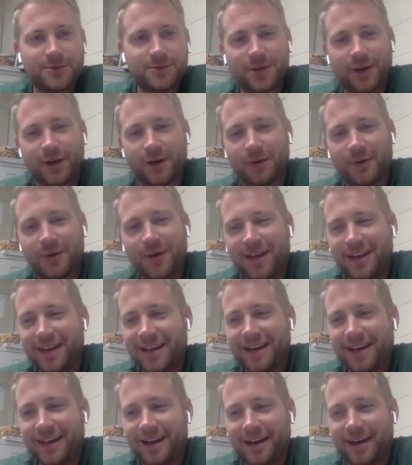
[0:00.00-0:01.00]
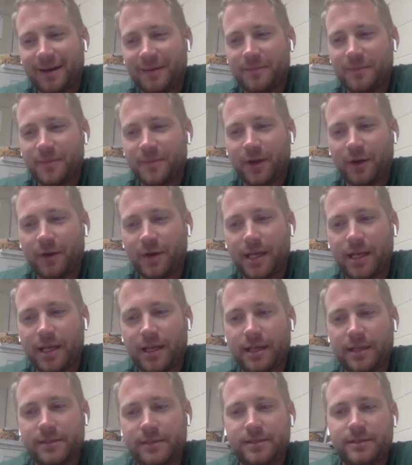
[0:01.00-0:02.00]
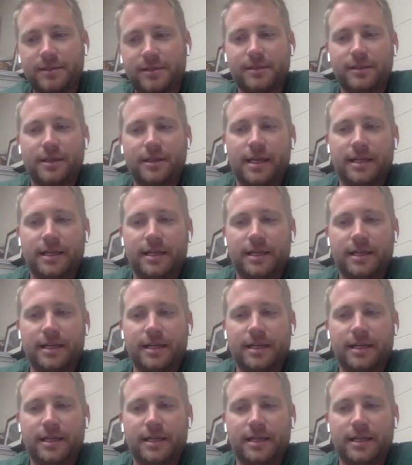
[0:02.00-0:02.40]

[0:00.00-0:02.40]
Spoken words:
So, it's